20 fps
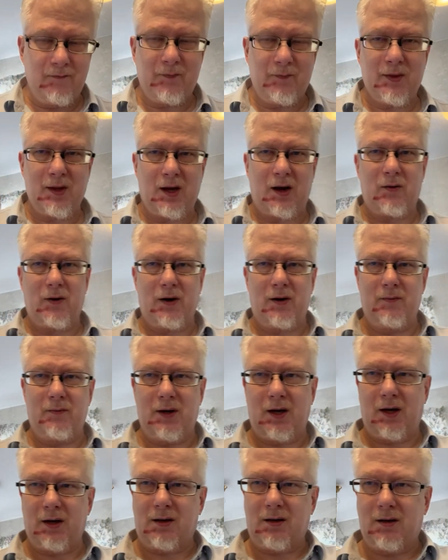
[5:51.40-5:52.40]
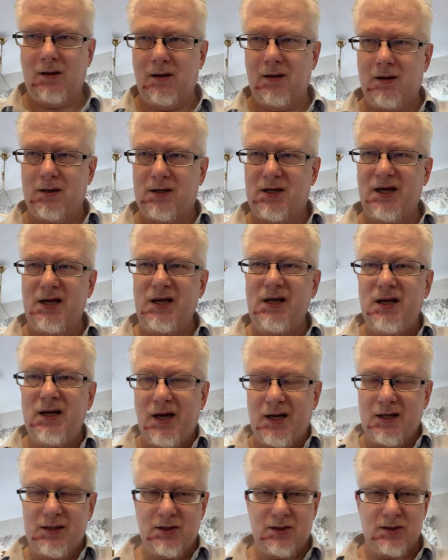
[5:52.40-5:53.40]
Now I'm like a
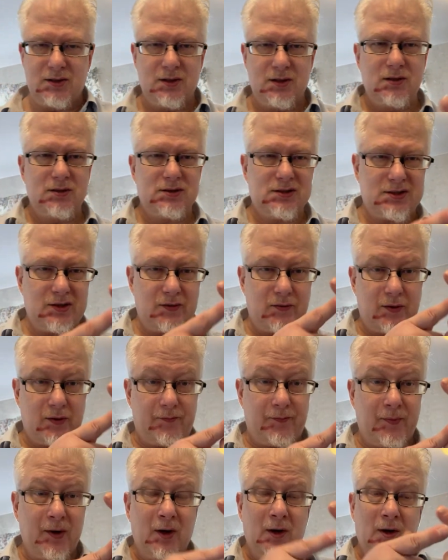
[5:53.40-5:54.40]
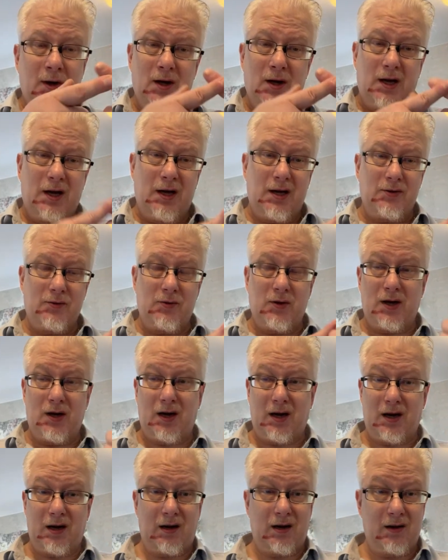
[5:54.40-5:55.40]
teenager. Syrup. And you
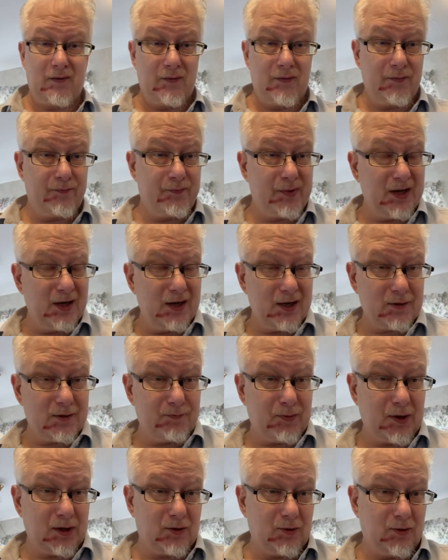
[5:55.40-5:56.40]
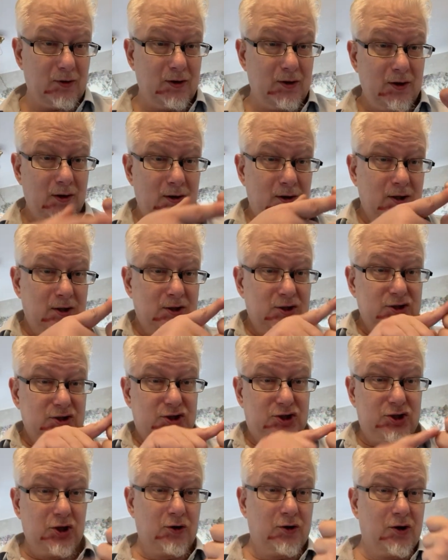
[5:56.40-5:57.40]
have peanut butter,
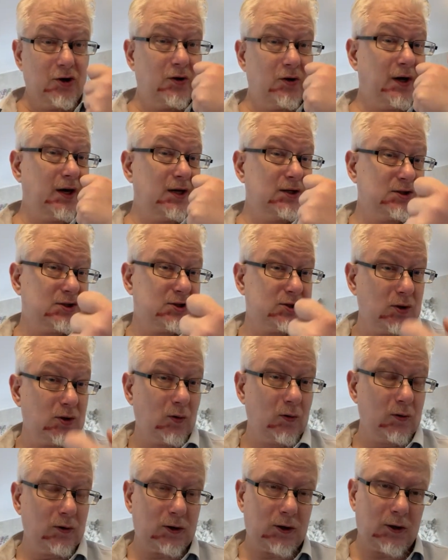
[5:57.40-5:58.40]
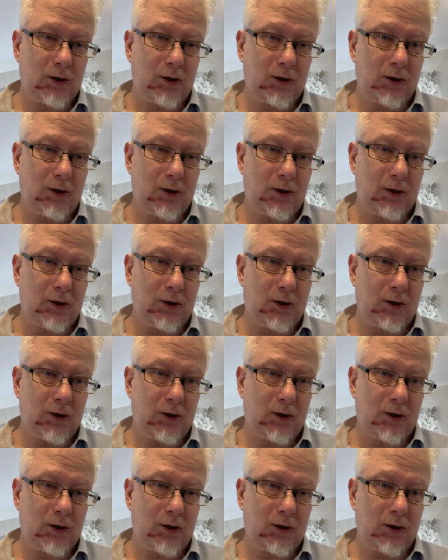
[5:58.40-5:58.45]
sugar and salt.